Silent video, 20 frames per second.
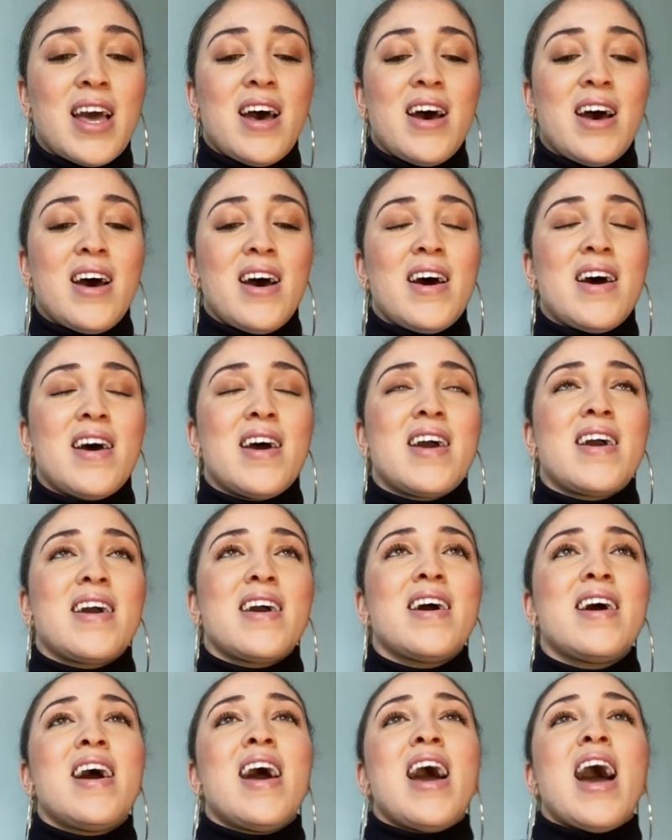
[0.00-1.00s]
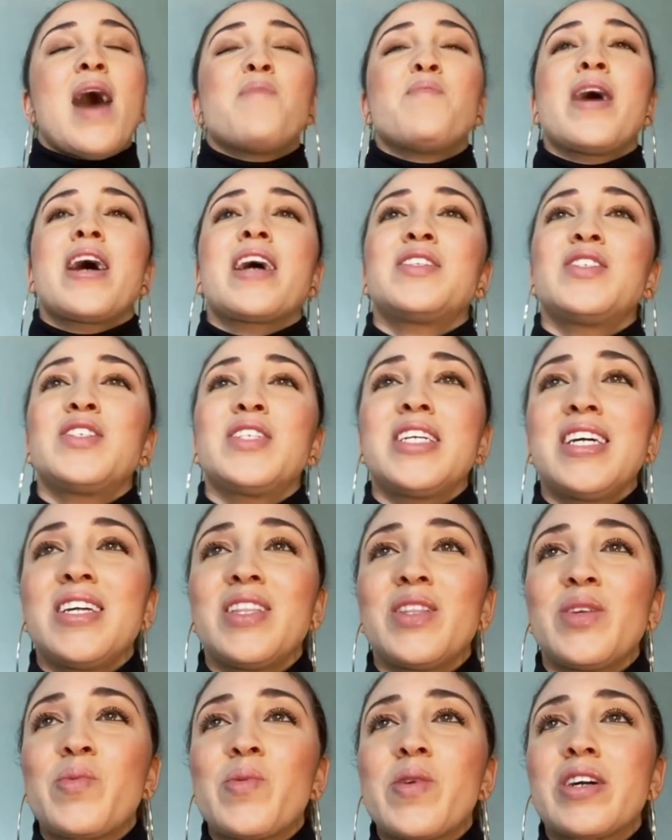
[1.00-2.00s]
I'm actually
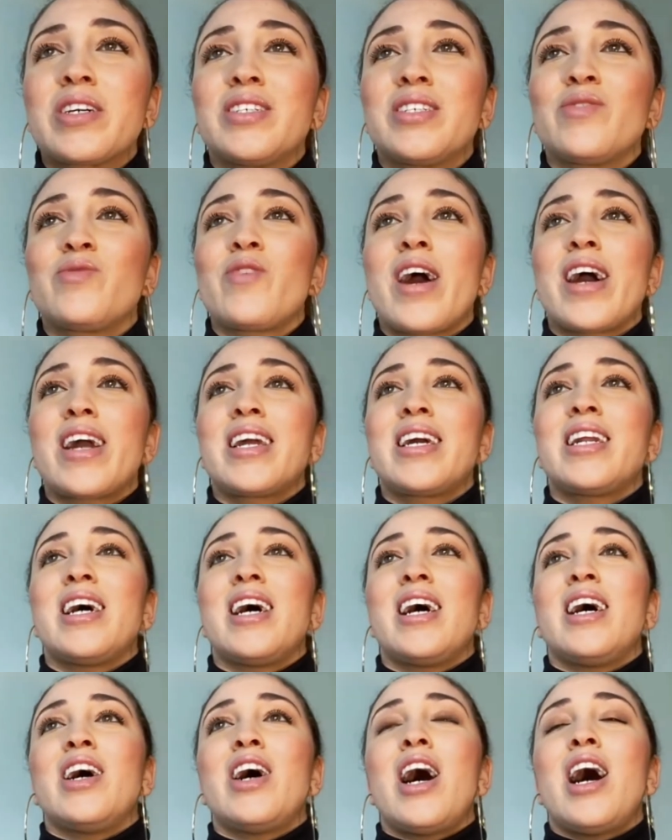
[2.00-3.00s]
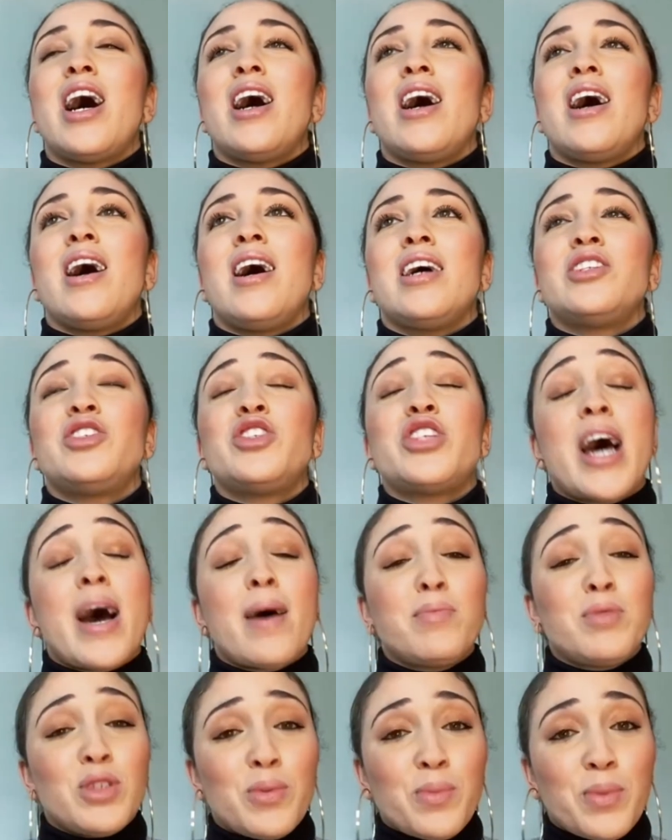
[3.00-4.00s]
in the works of writing a
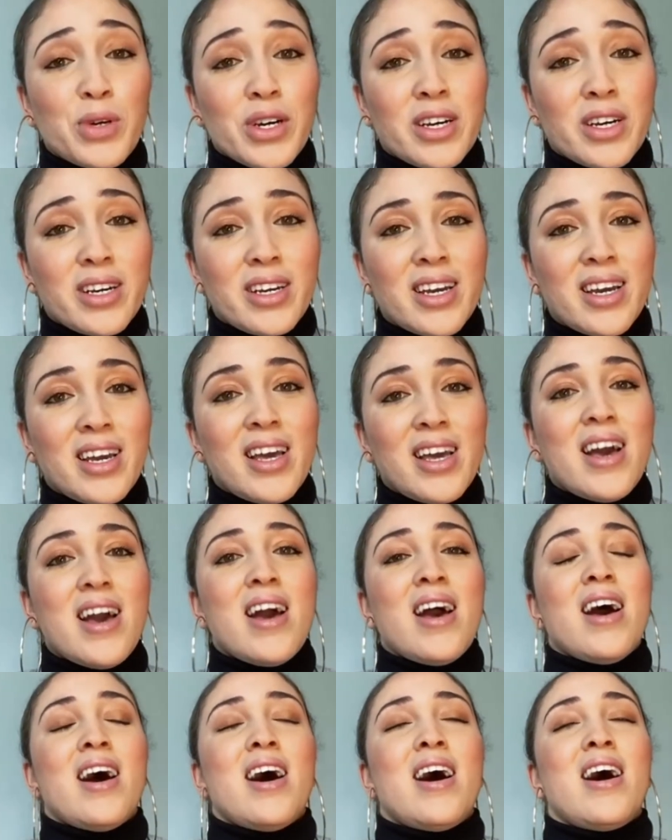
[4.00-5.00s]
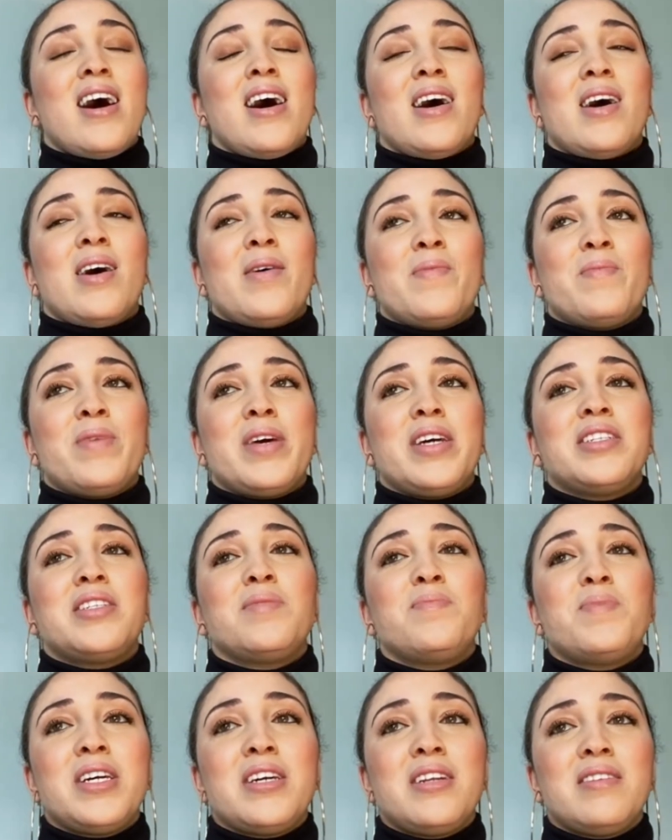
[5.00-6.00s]
chapter book.
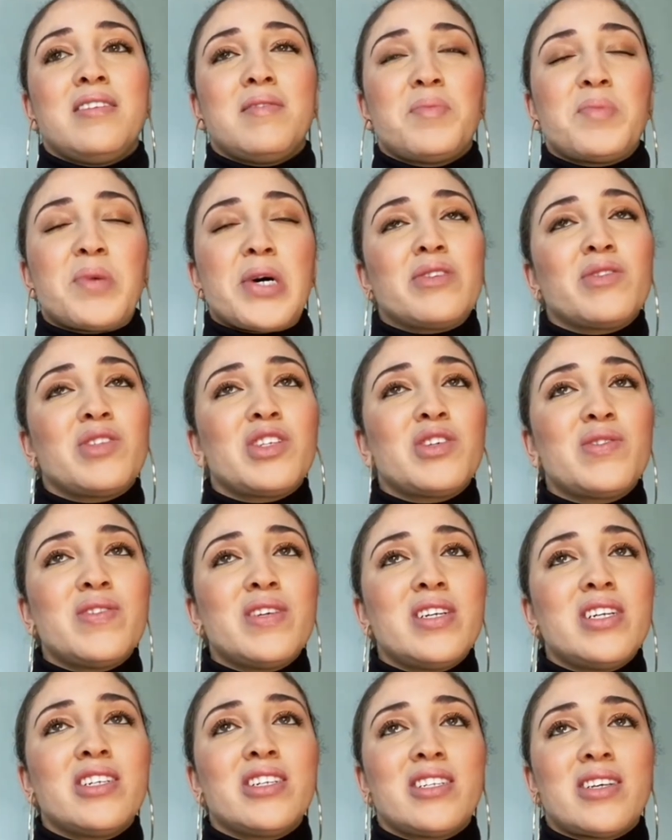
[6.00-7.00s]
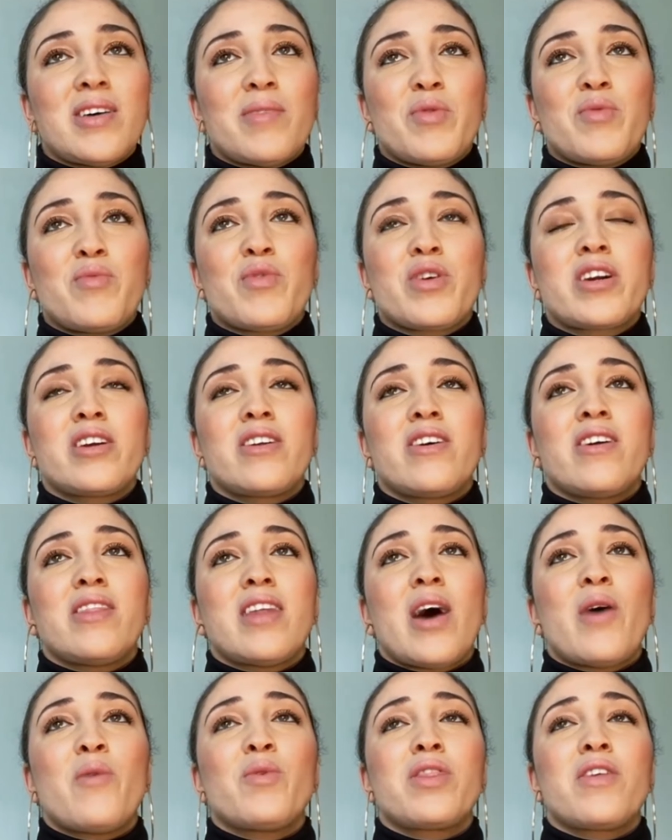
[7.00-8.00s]
It's been about 2 years I've been working on
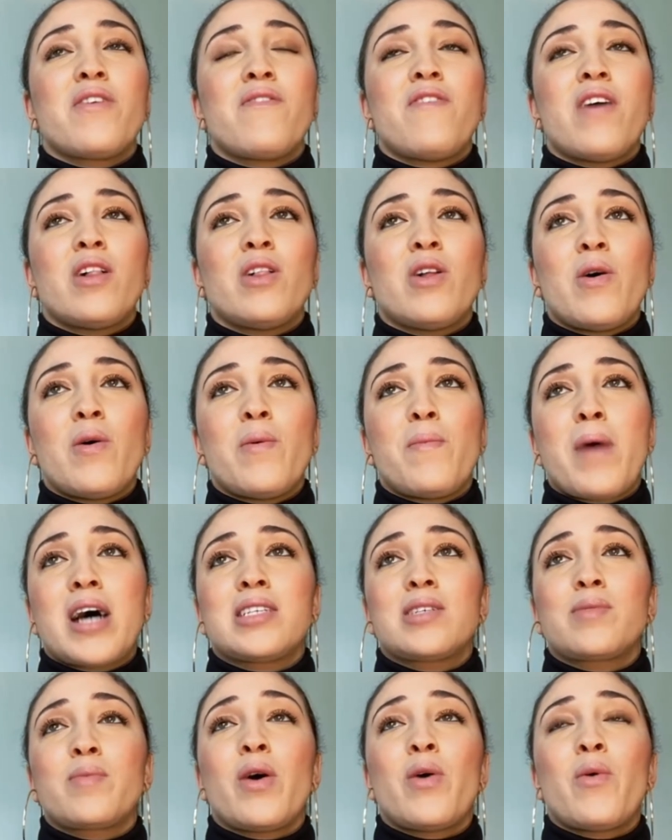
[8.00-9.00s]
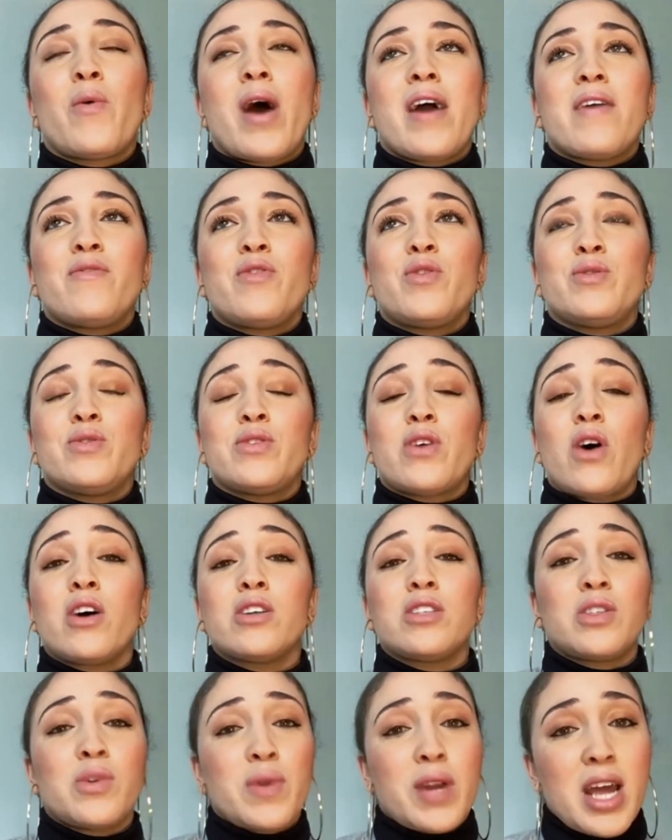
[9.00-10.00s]
that with a fellow basketball wife who's
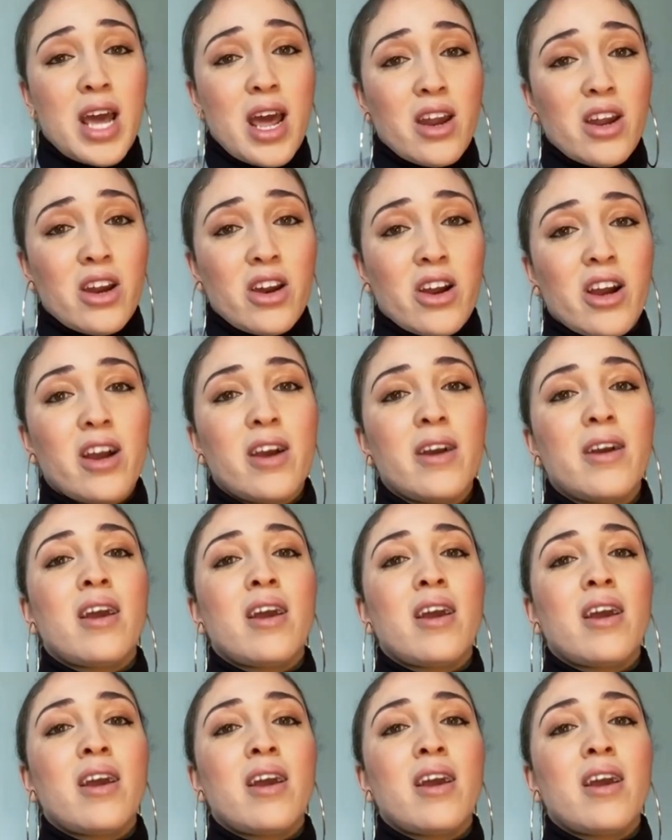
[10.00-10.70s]
also an editor.